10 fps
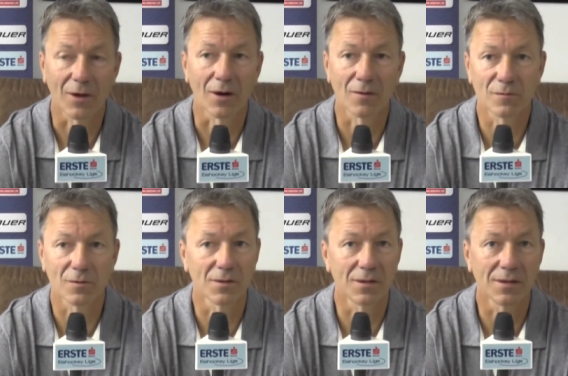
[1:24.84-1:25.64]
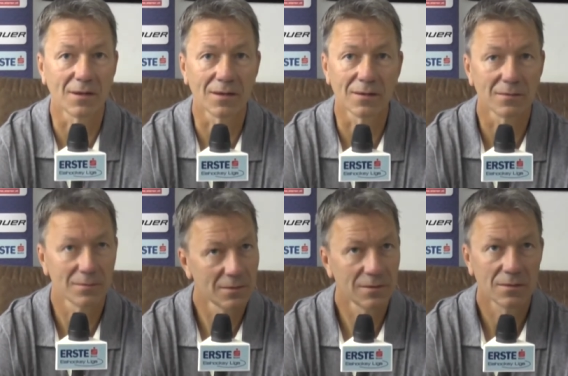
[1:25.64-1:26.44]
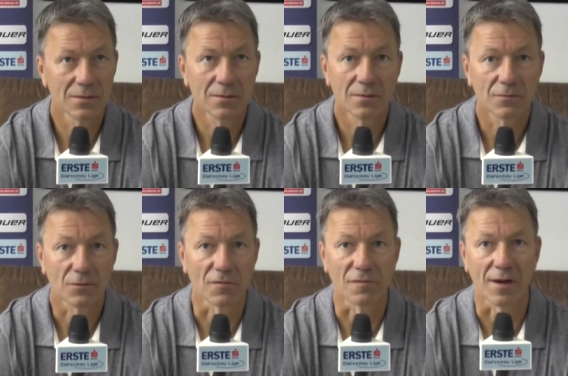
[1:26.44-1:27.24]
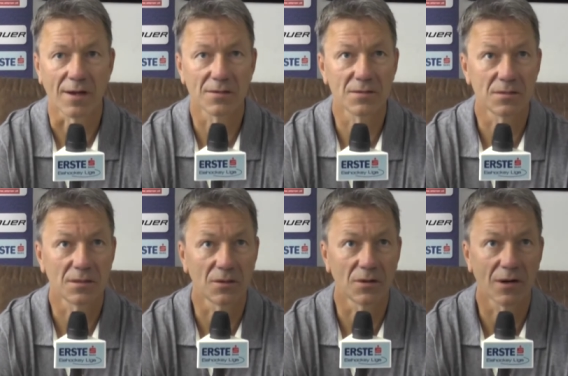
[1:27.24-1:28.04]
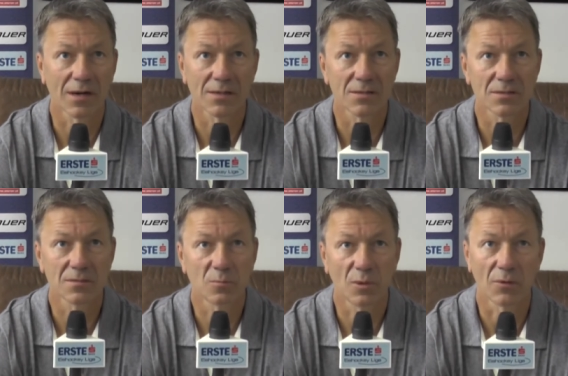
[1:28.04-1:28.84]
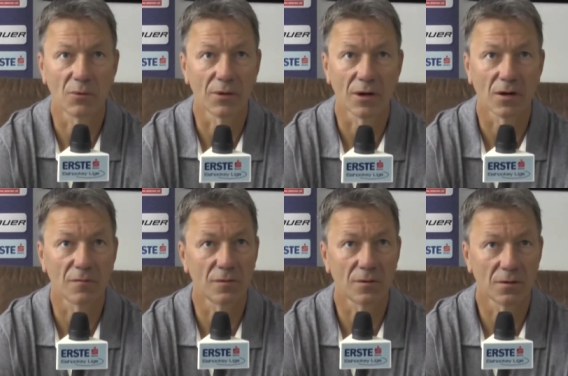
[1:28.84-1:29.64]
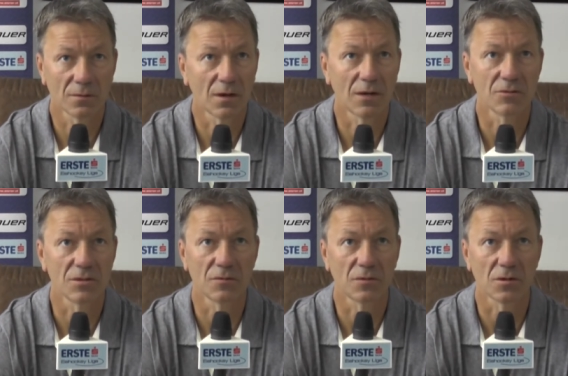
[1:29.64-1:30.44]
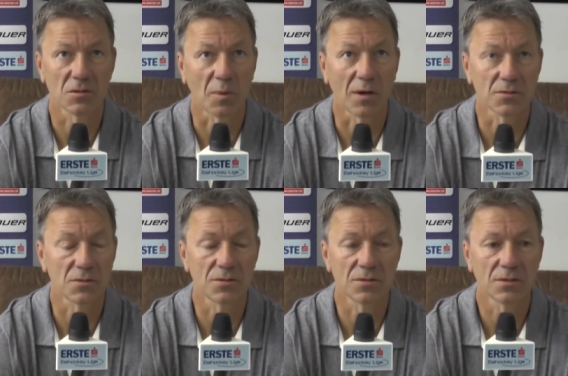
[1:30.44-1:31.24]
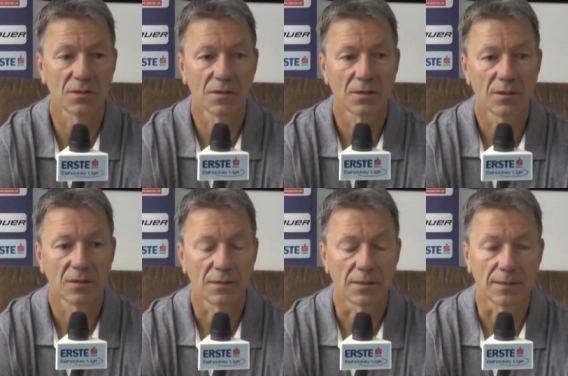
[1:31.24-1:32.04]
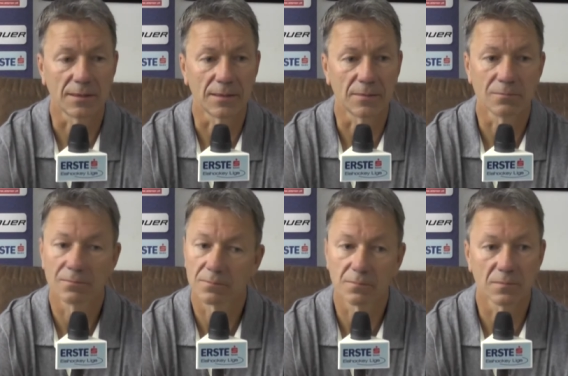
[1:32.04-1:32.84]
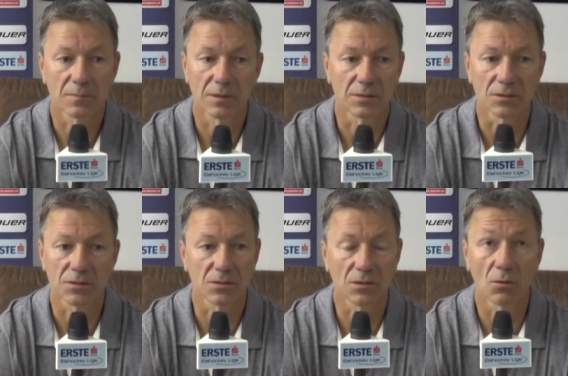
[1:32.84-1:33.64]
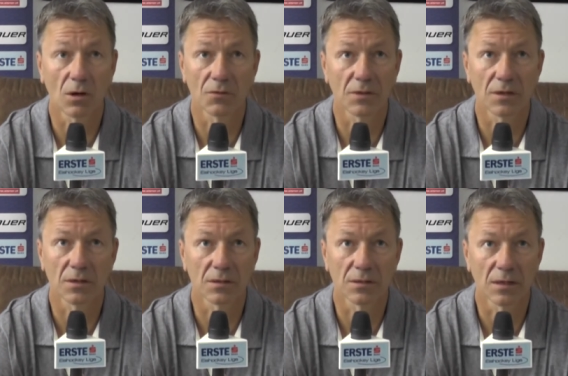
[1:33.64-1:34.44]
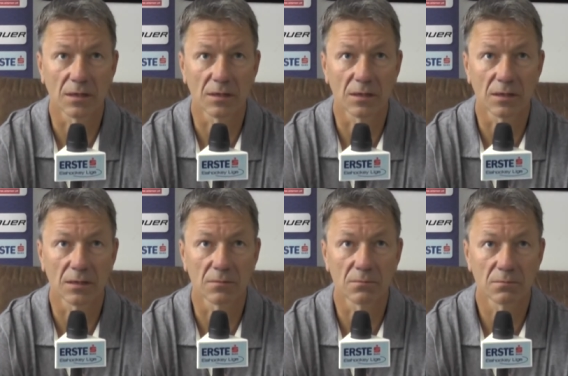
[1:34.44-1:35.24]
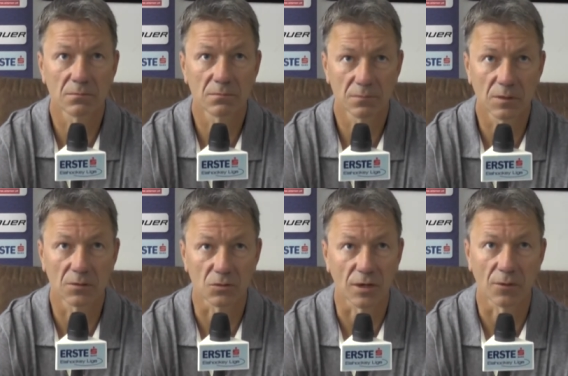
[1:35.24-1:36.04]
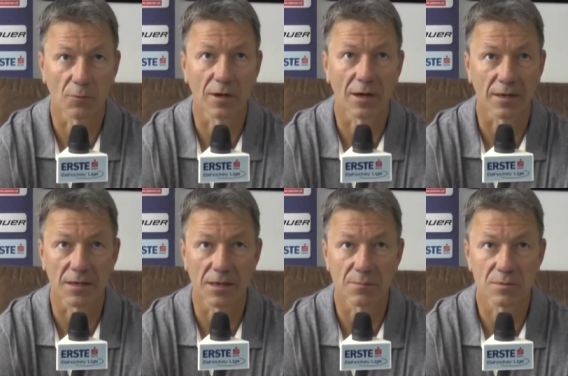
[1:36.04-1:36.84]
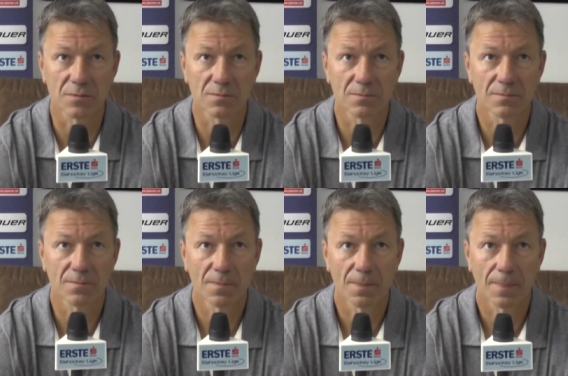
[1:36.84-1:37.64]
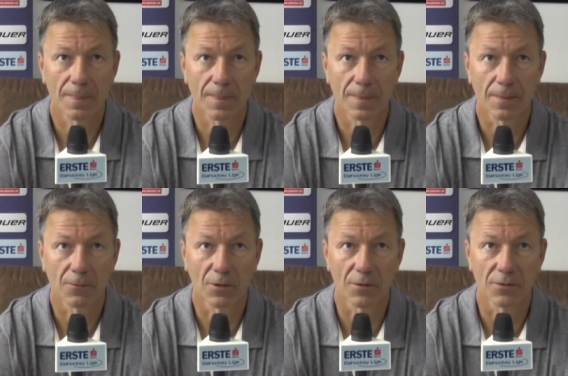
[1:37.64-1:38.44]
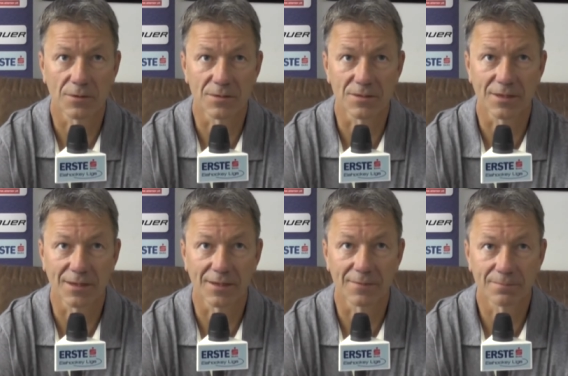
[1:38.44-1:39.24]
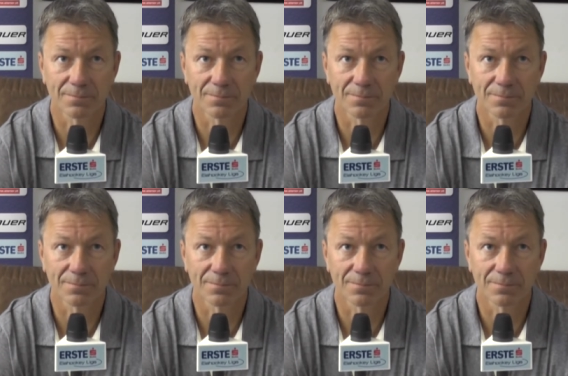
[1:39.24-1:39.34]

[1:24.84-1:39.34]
hard for the uh, for the fans here in Graz. Play really hard for obviously for our sponsors, um, and just go out there and and uh, you know try to win hockey games. Whether it's uh,